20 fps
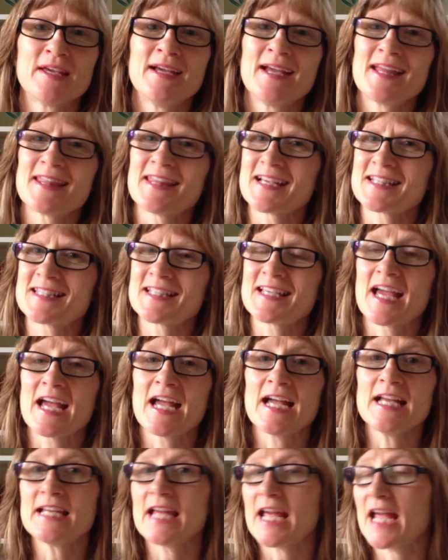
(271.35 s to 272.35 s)
Thanks
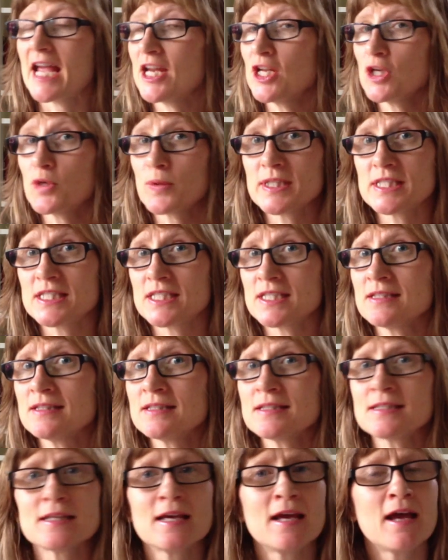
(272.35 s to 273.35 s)
again. Any
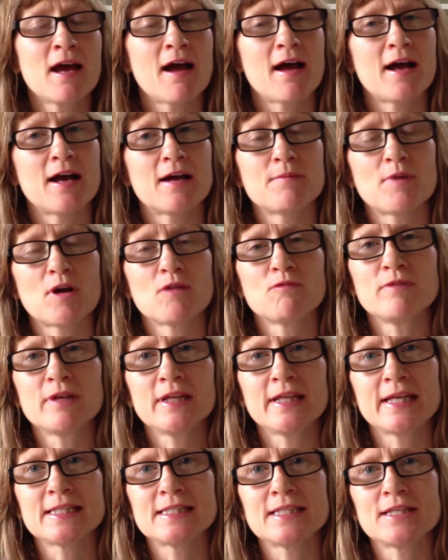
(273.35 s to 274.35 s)
questions? I'm
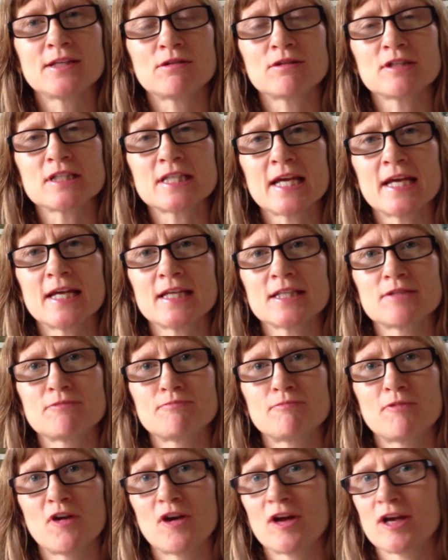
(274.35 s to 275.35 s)
really easy to contact
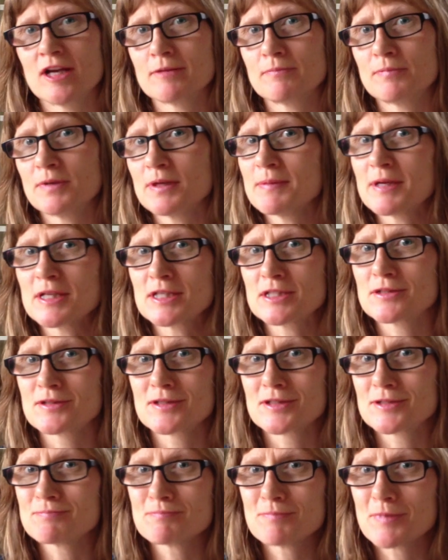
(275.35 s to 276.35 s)
via pretty much
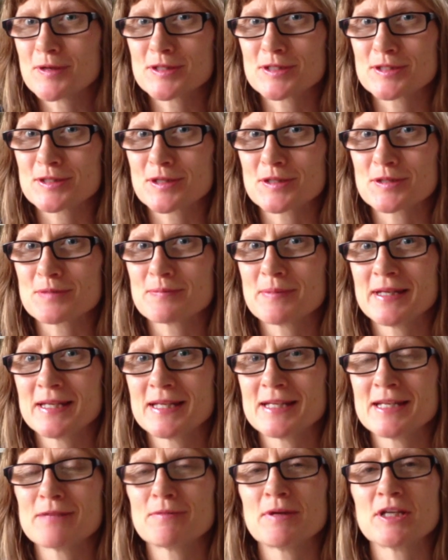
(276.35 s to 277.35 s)
most social
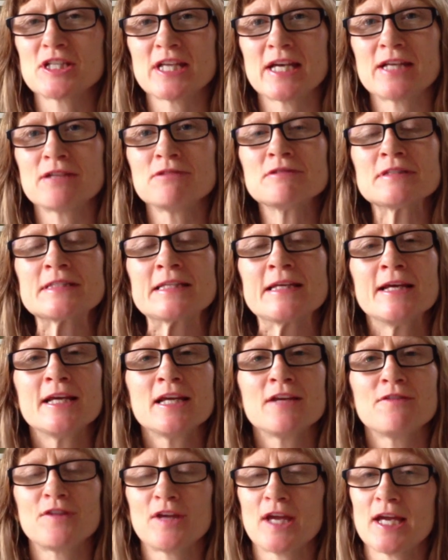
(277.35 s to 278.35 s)
media network channels.
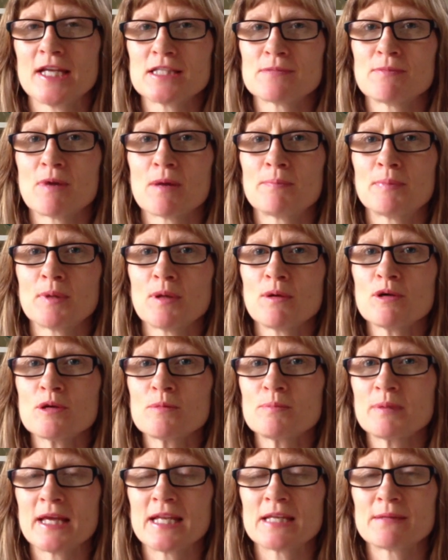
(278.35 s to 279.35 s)
If you head to my
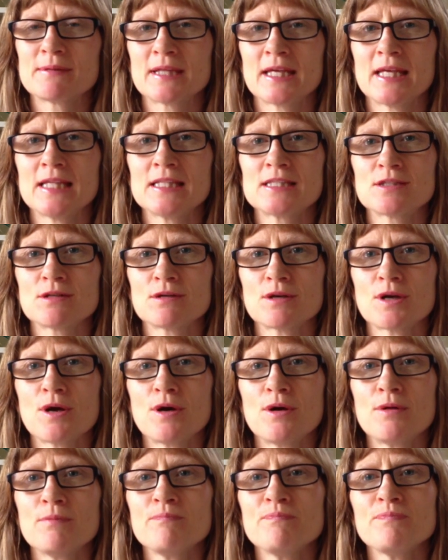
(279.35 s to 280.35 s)
blog,
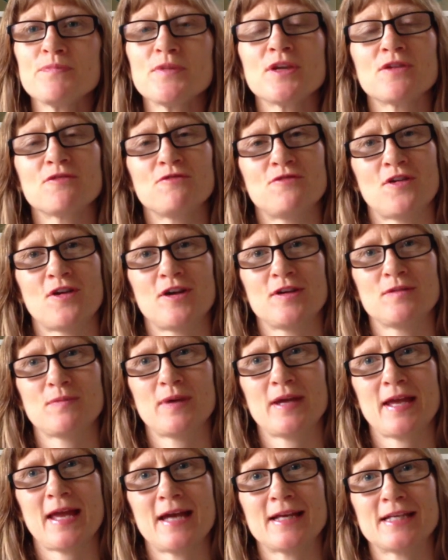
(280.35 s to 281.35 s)
planningwithkids.com, you can find
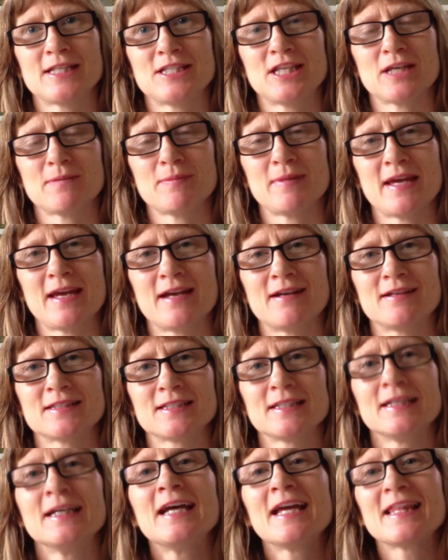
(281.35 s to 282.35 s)
how to check me out.
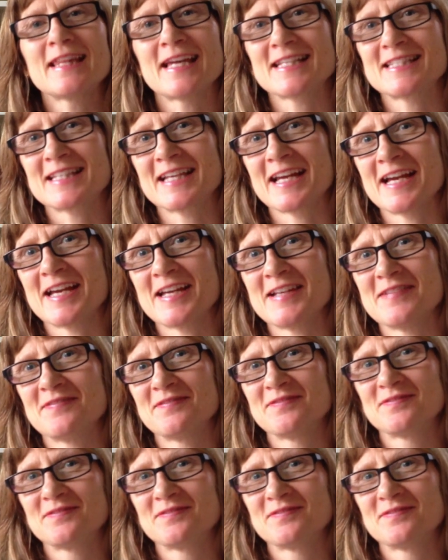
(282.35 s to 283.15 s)
Thanks again.